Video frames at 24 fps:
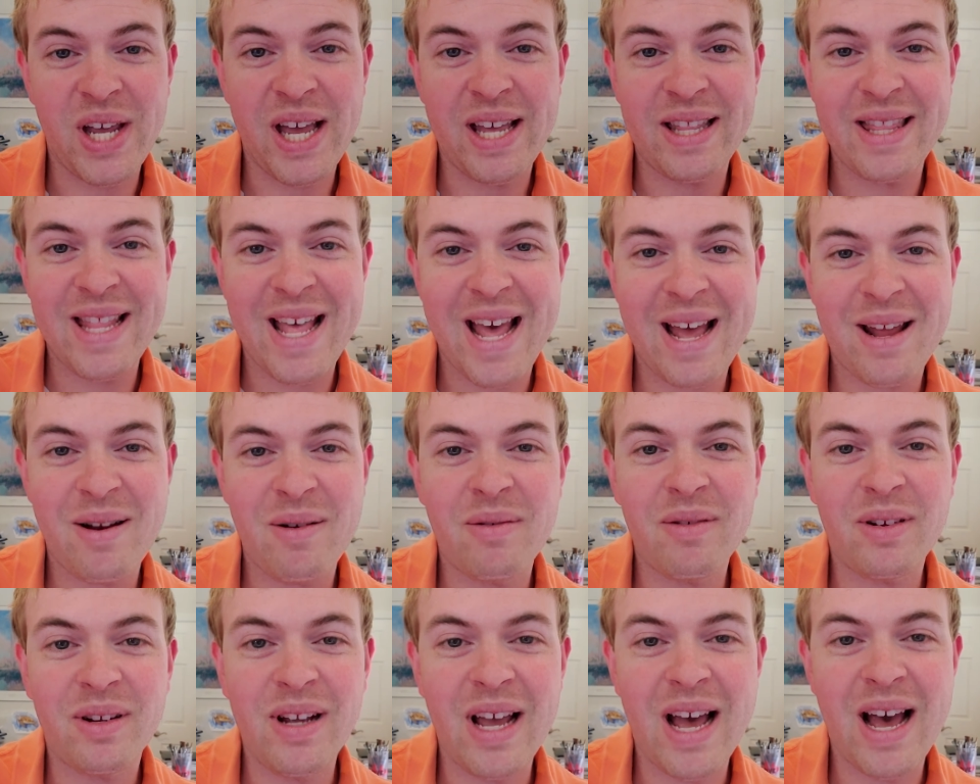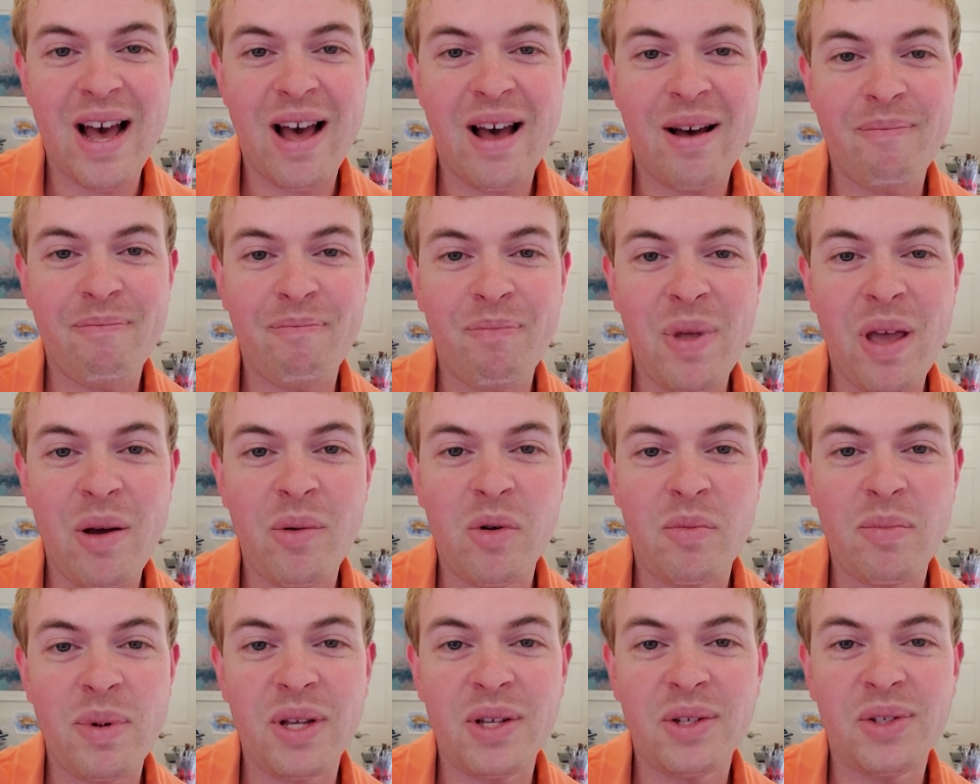And then it
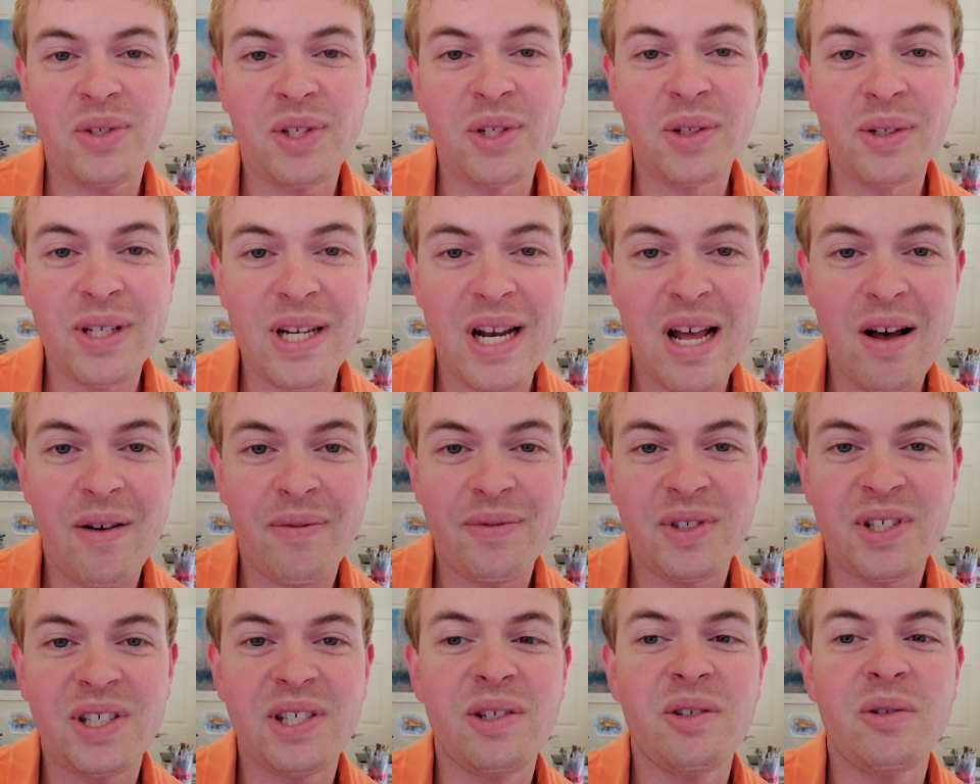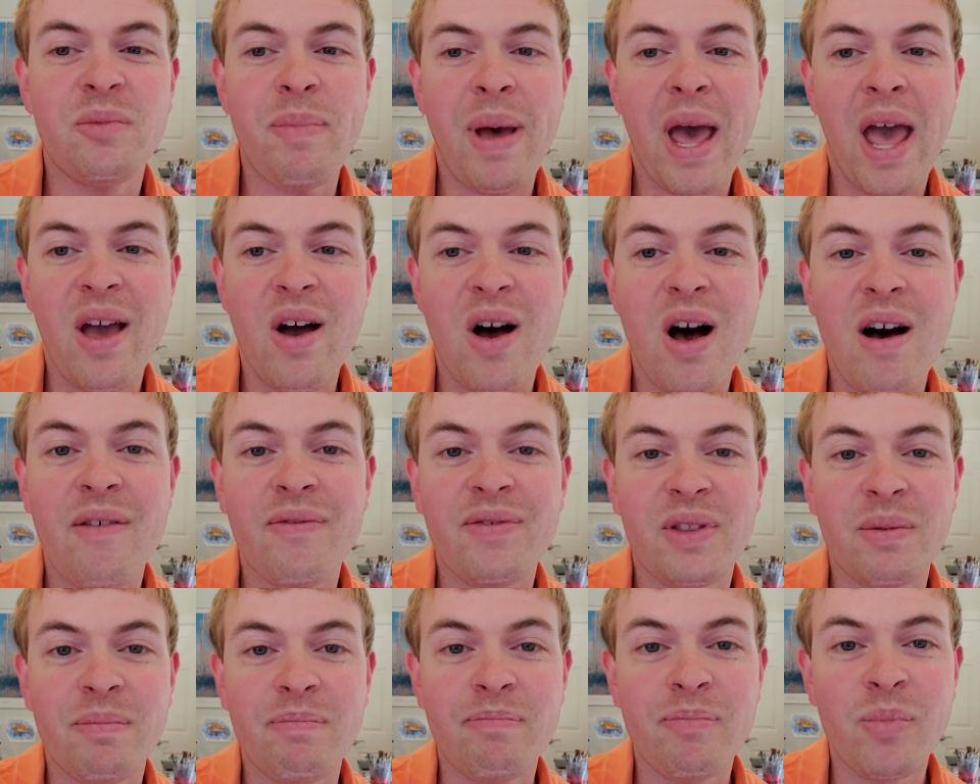would be still enough to pay
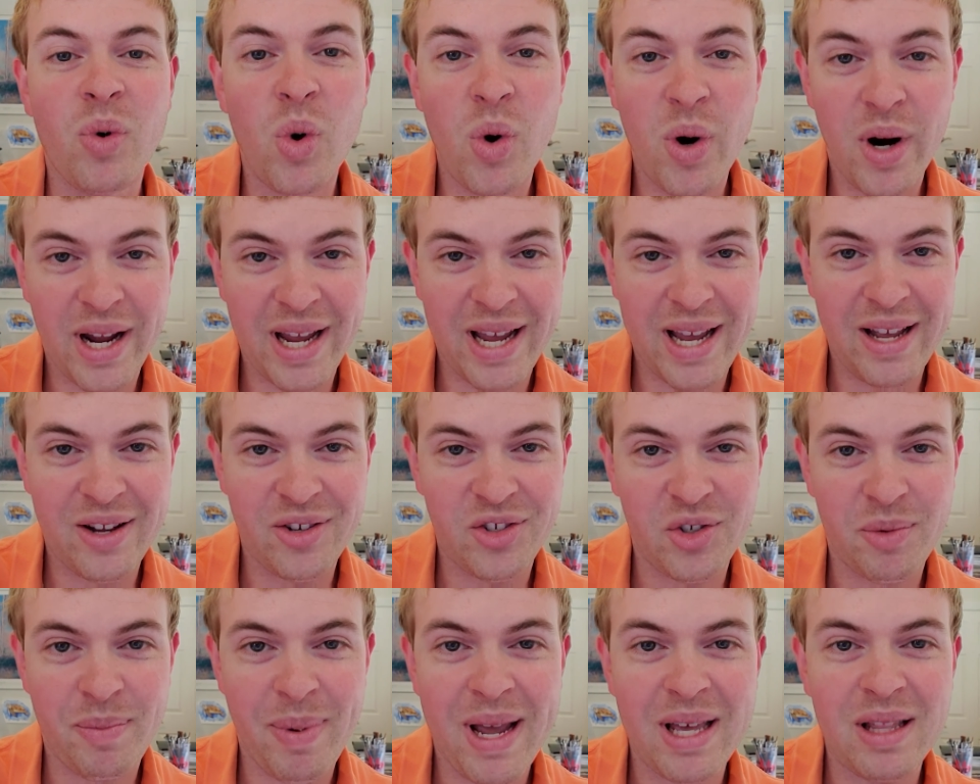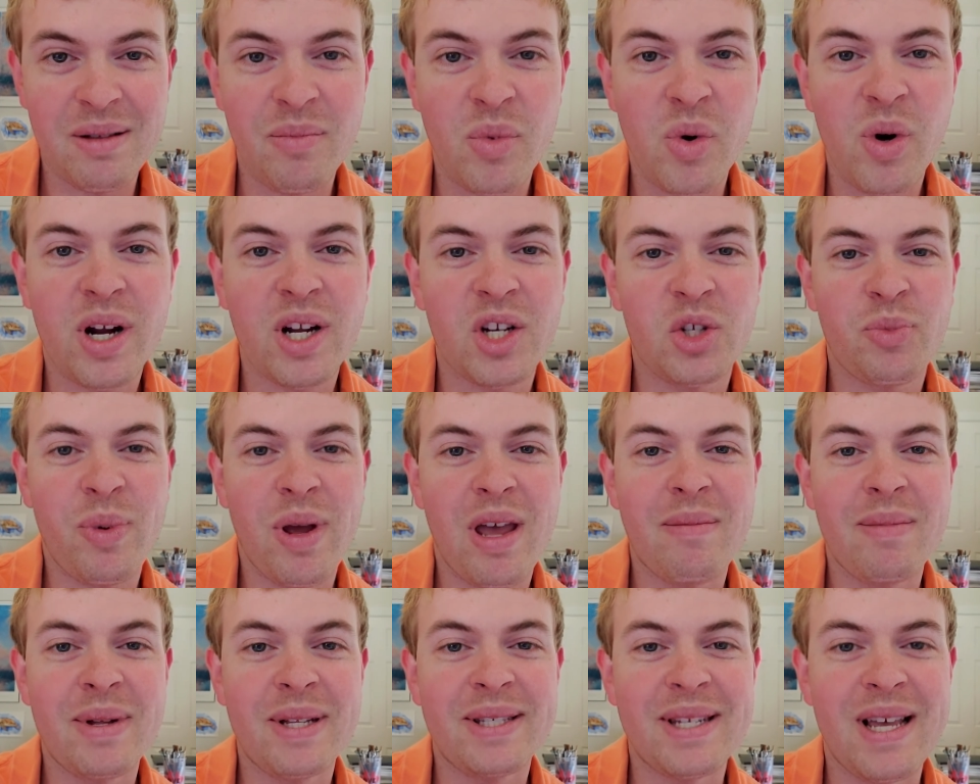off the mortgage or pay the mortgage
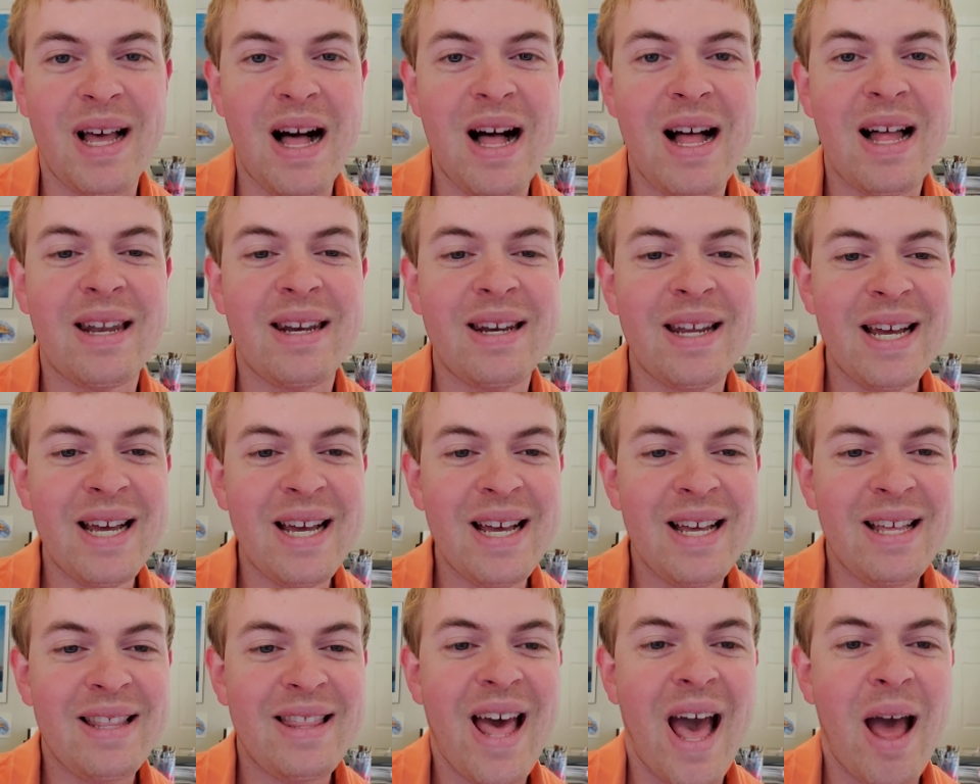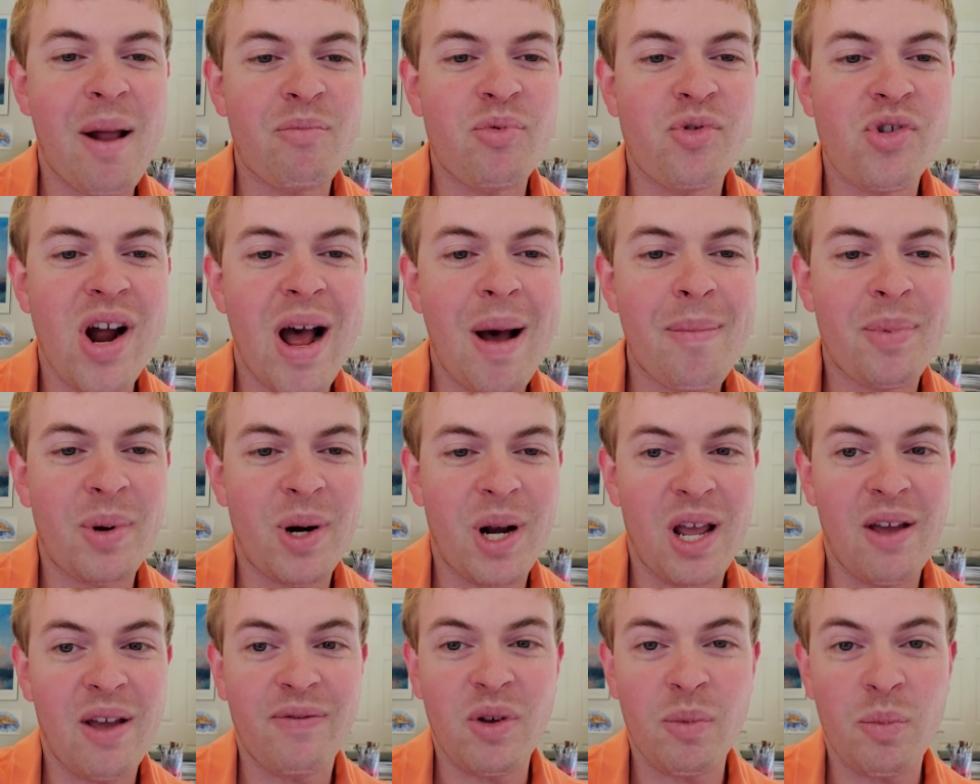payments on that
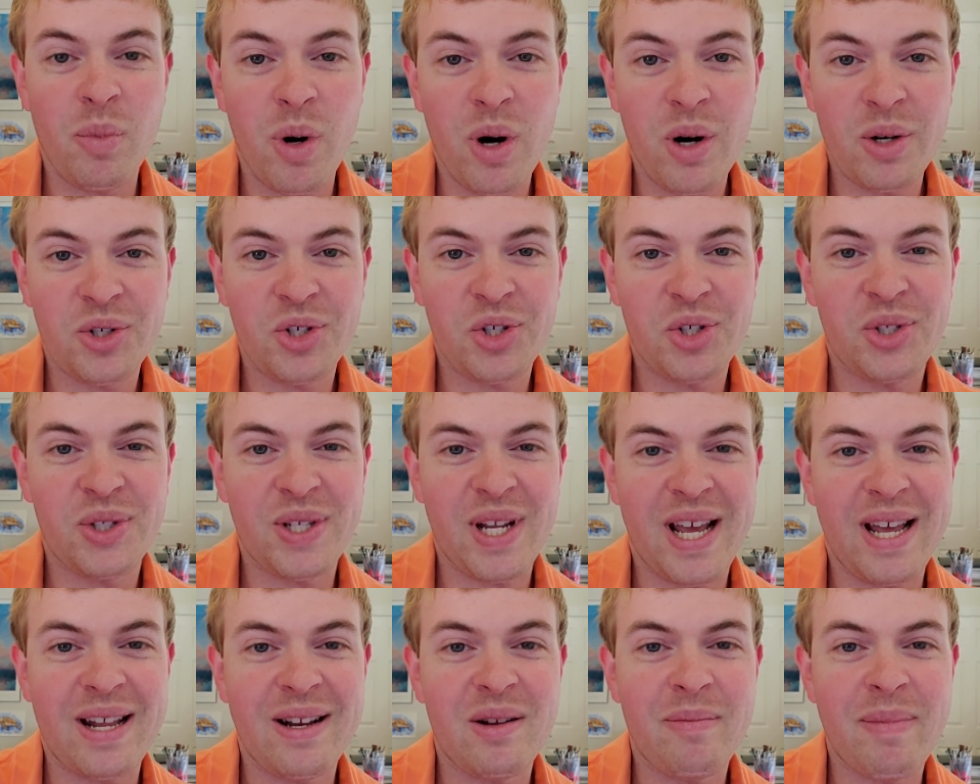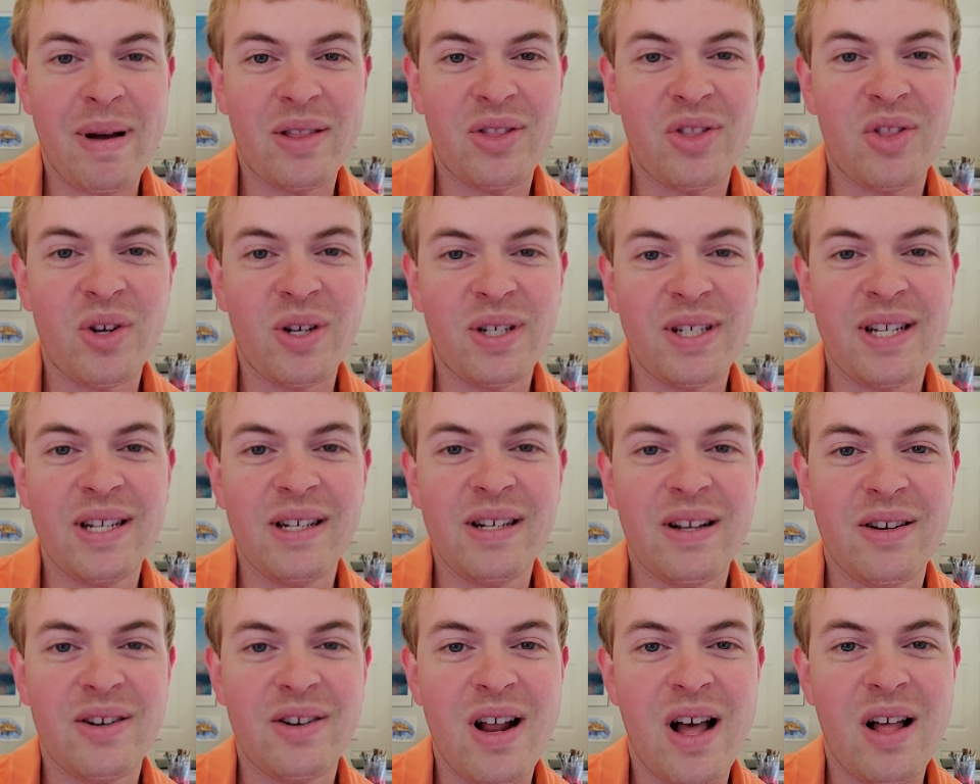property if you purchased it, about
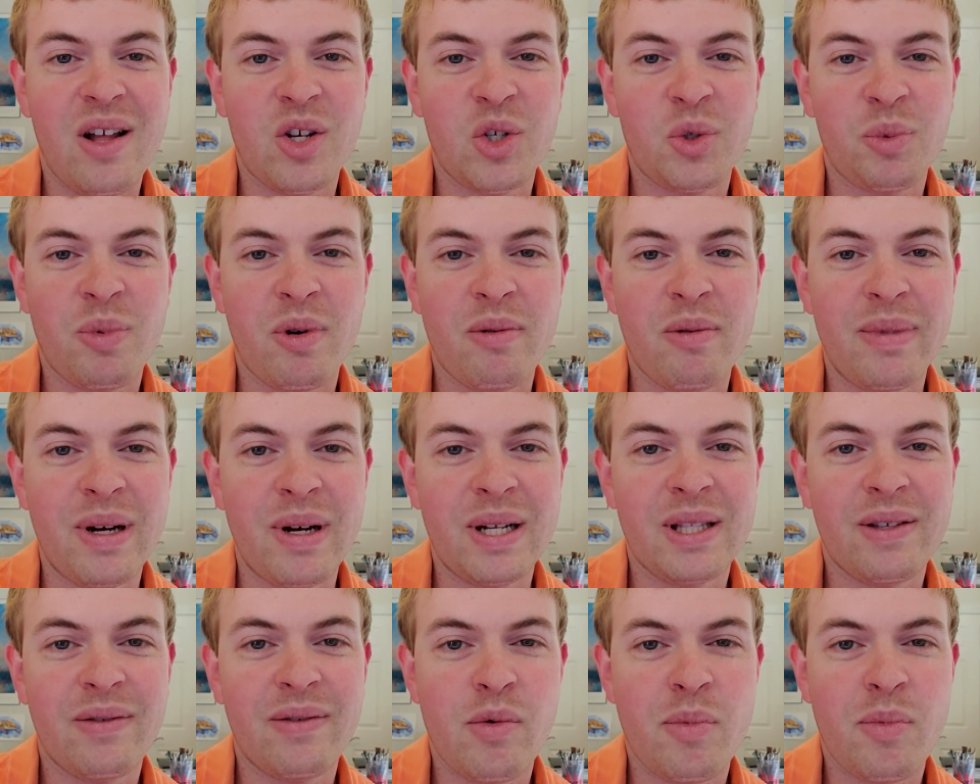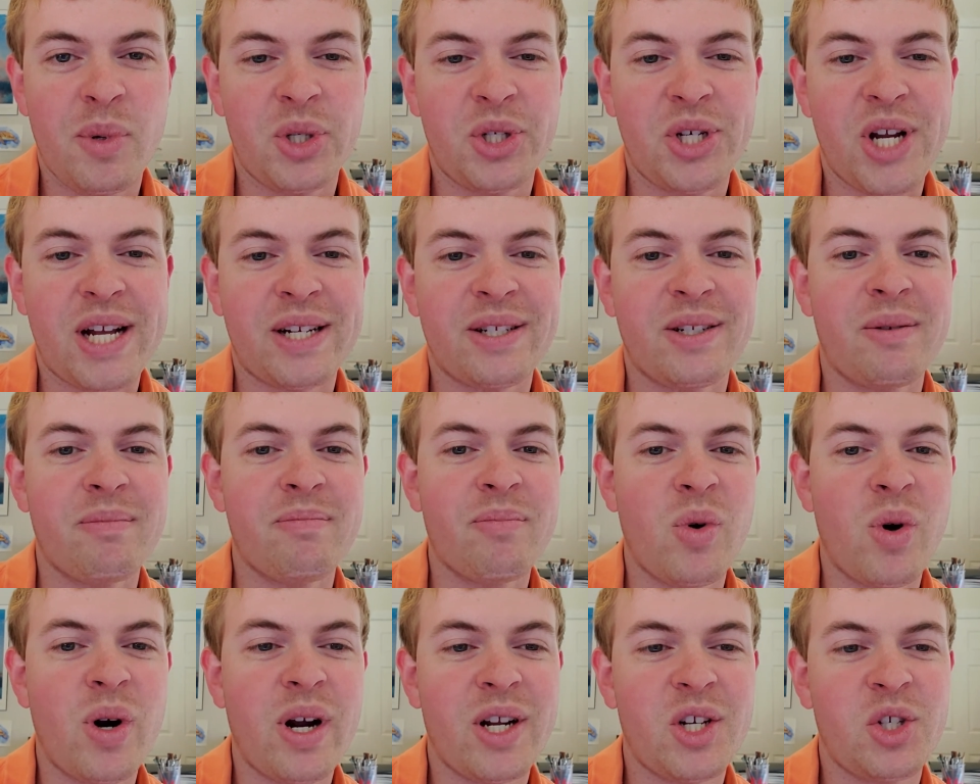$1,300 per month of a projected
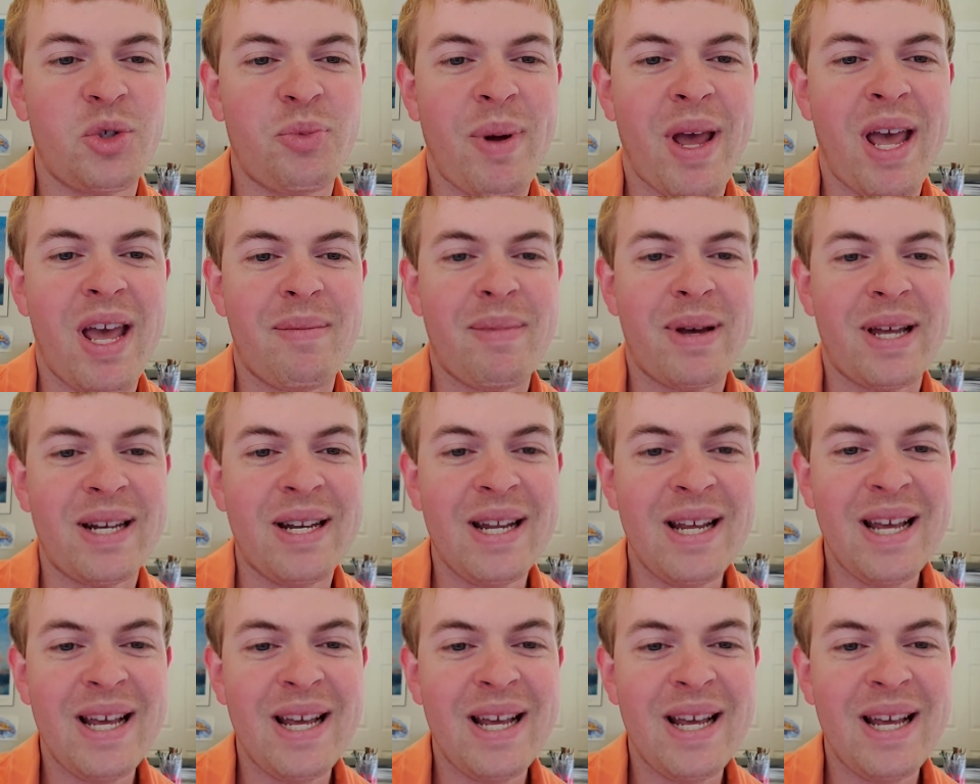mortgage payment,